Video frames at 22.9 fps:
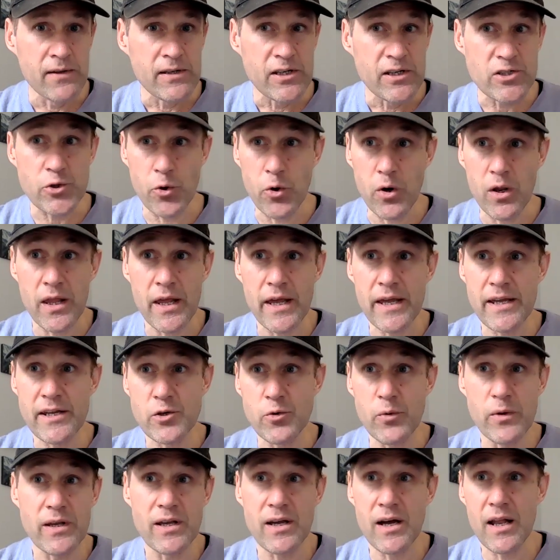It's sort of like
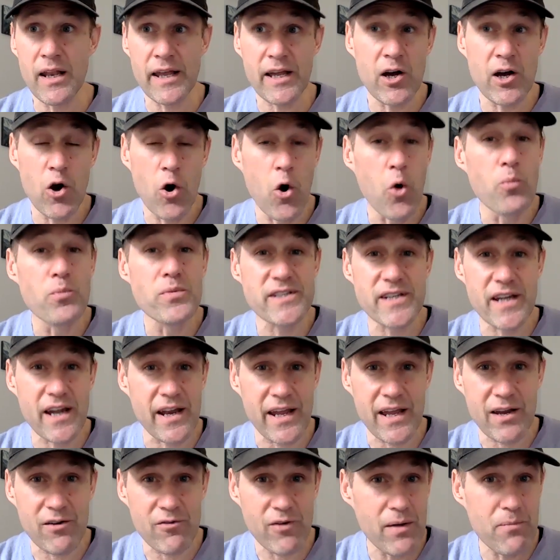doing like a
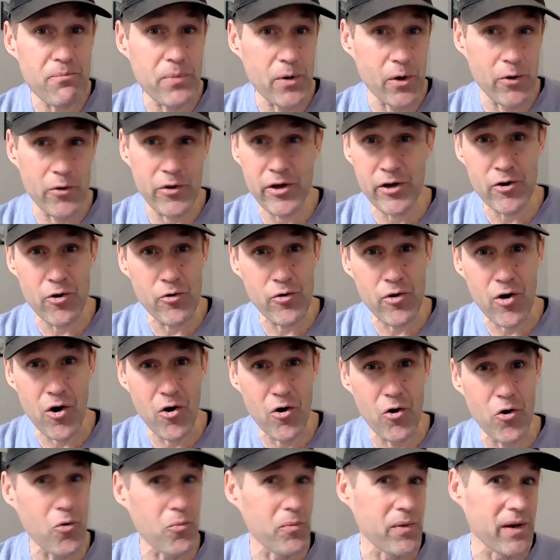homesteading, right? Building your own
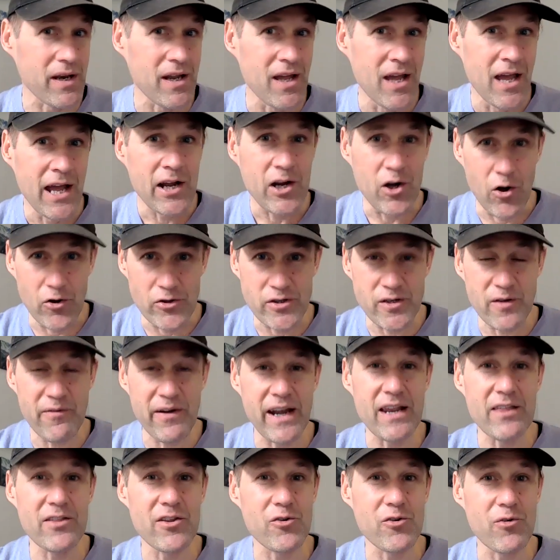home and
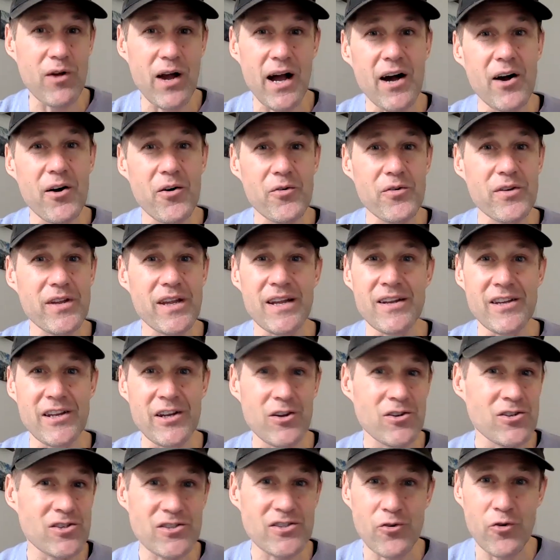cultivating the ground and,
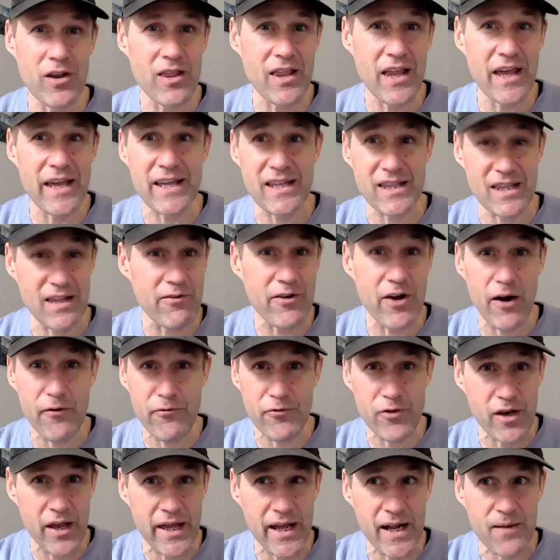sort of like living off
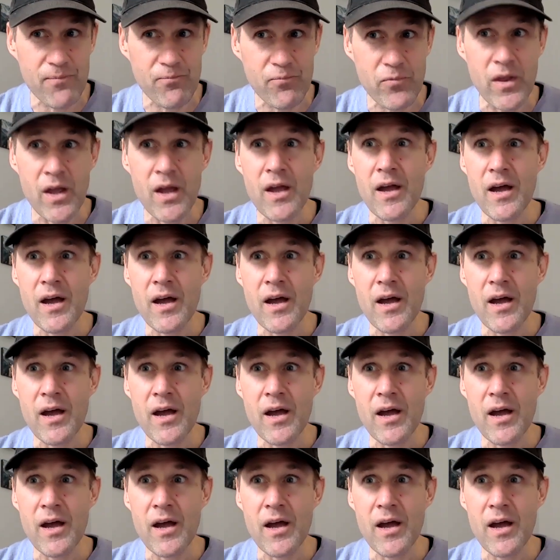the land.